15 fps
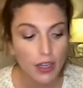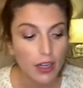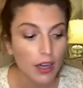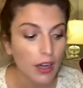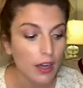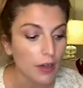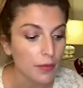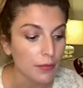
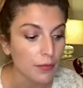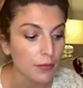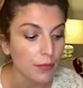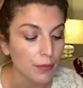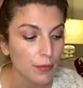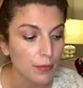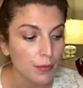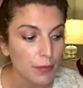Um,
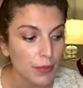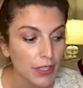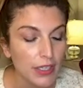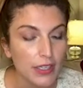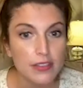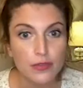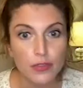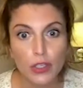
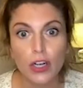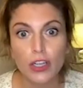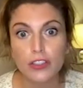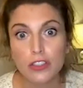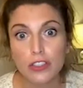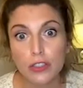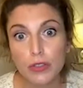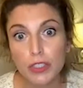because for
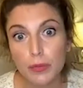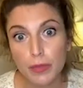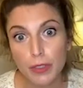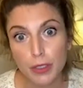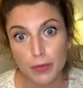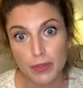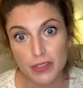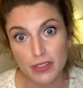continuity
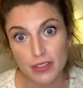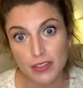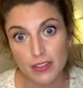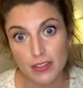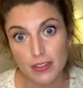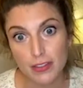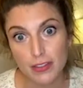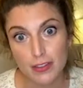
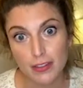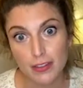purposes,